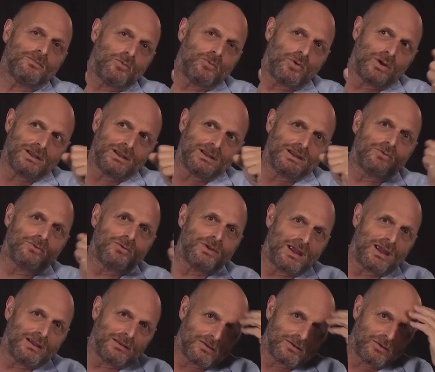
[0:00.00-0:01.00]
what it
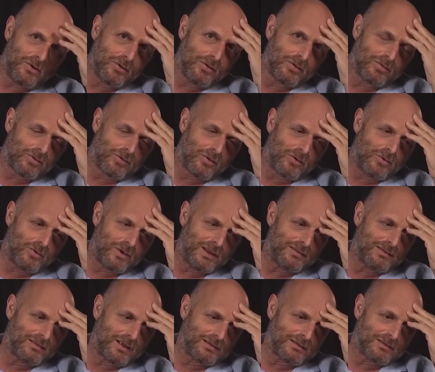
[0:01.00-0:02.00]
created also
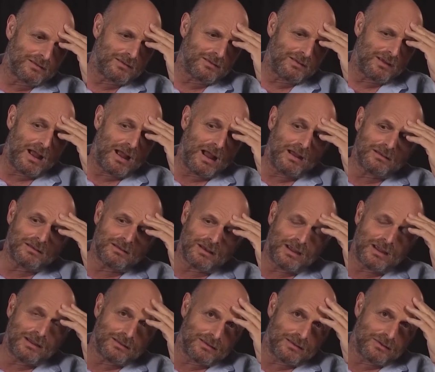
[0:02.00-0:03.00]
is that,
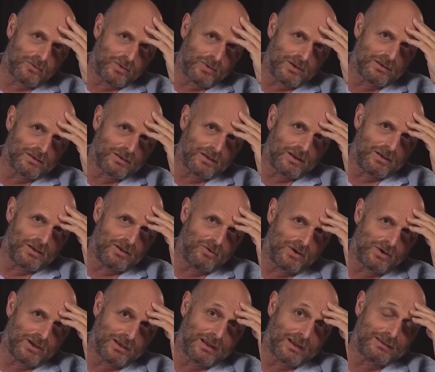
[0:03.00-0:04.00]
unlike the original,
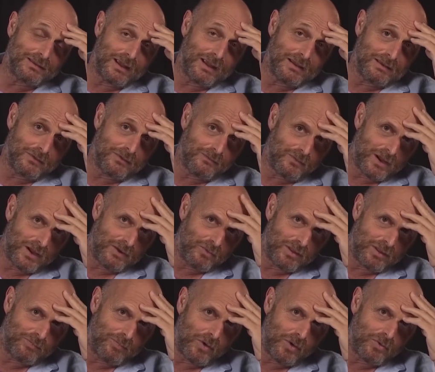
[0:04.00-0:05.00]
you can identify
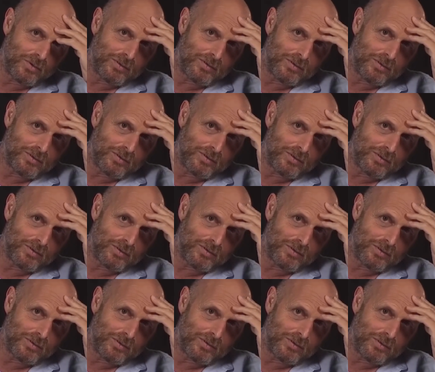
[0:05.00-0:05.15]
with both